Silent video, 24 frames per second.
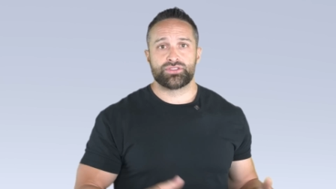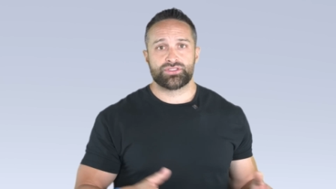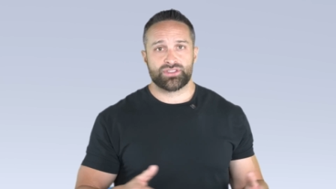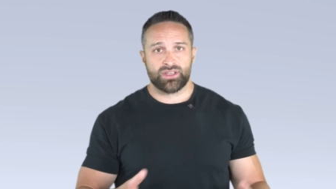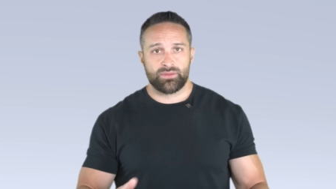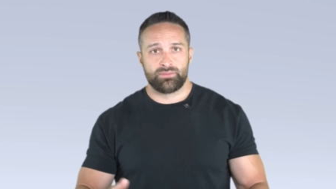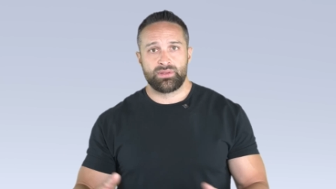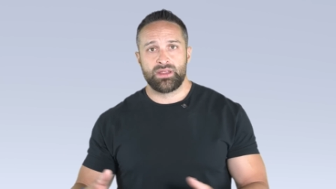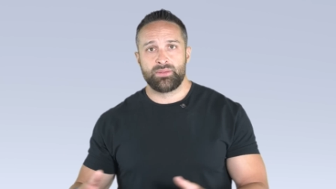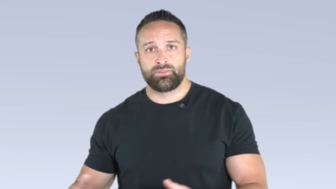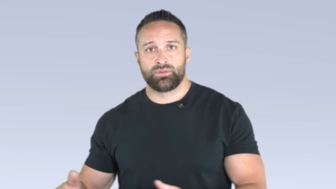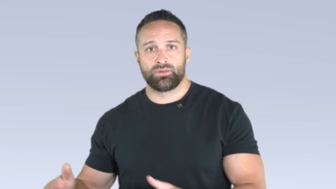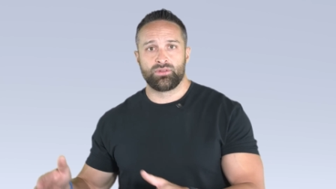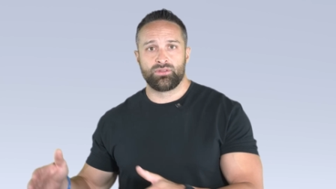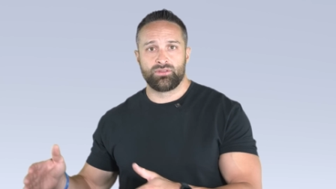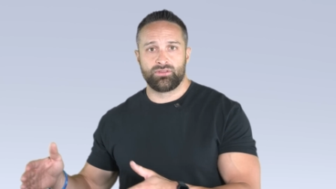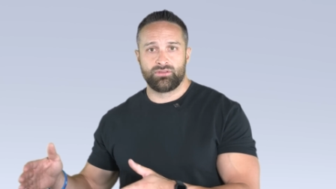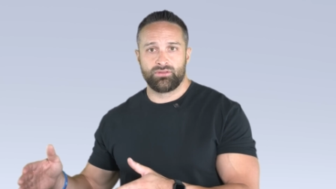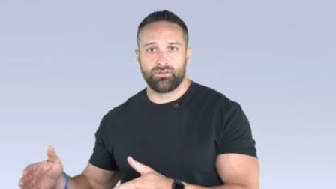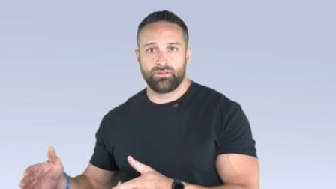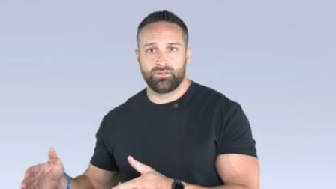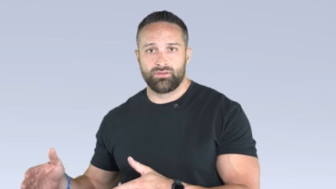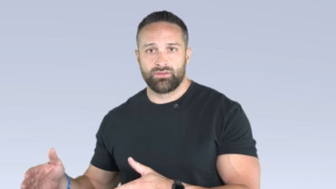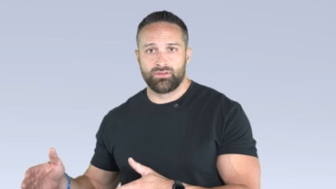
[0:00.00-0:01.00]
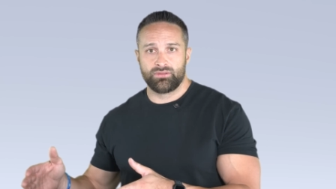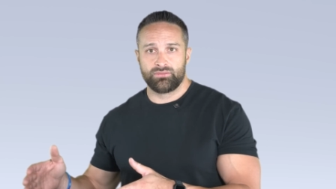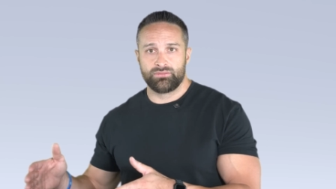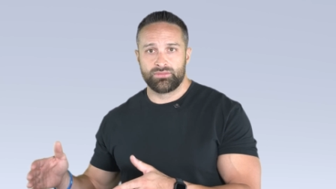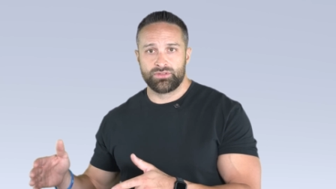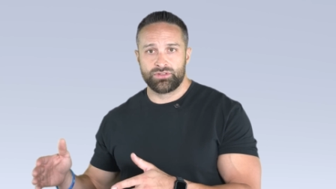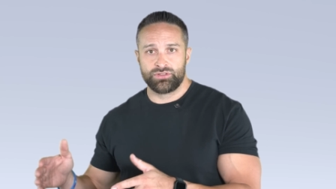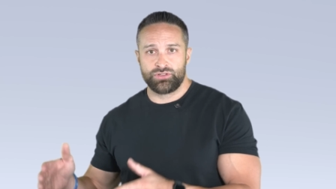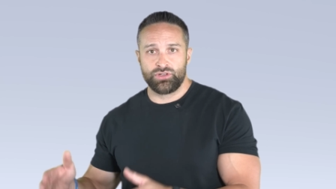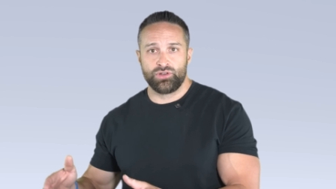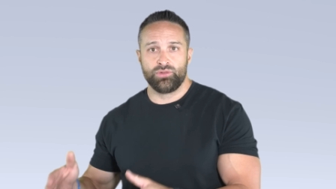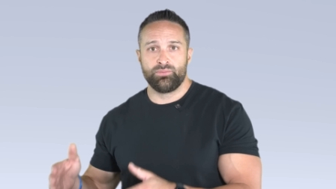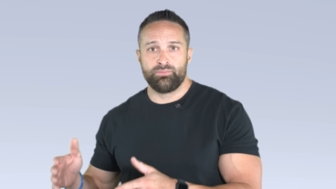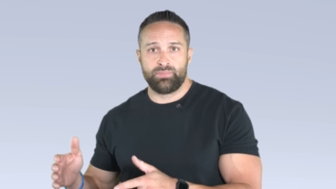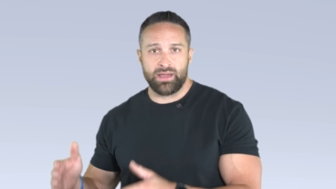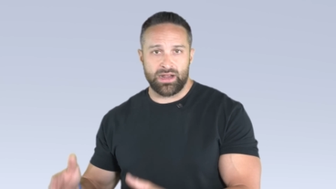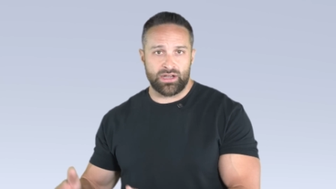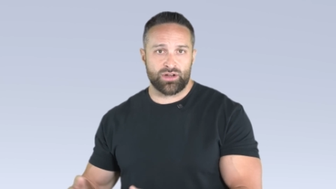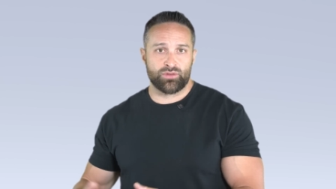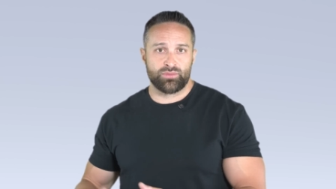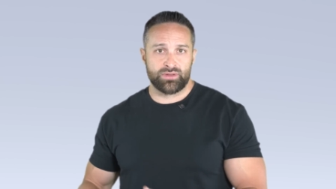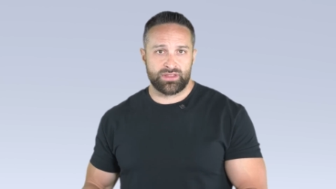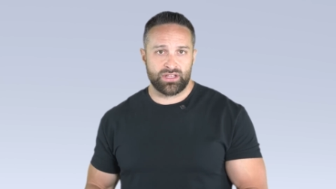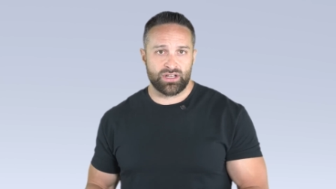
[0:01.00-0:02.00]
Some people do
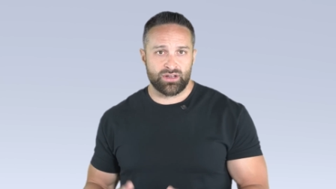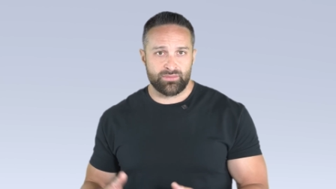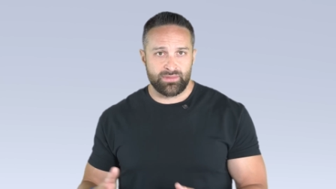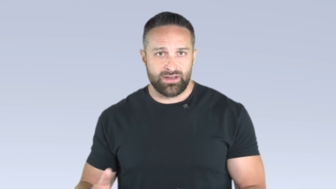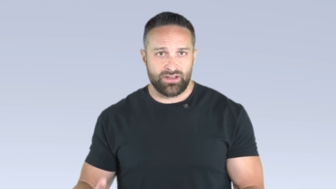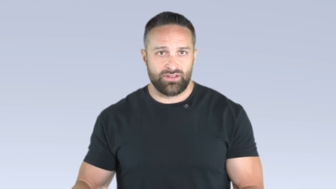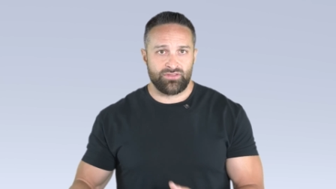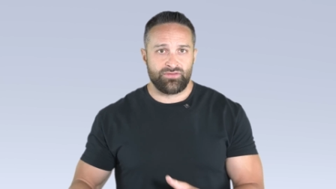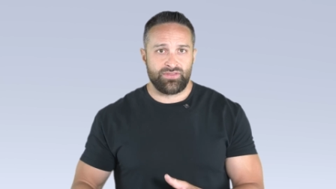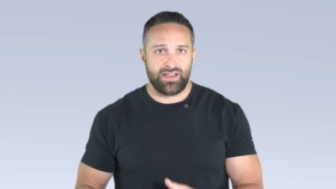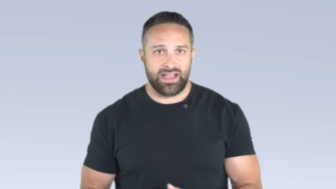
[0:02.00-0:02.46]
better with intermittent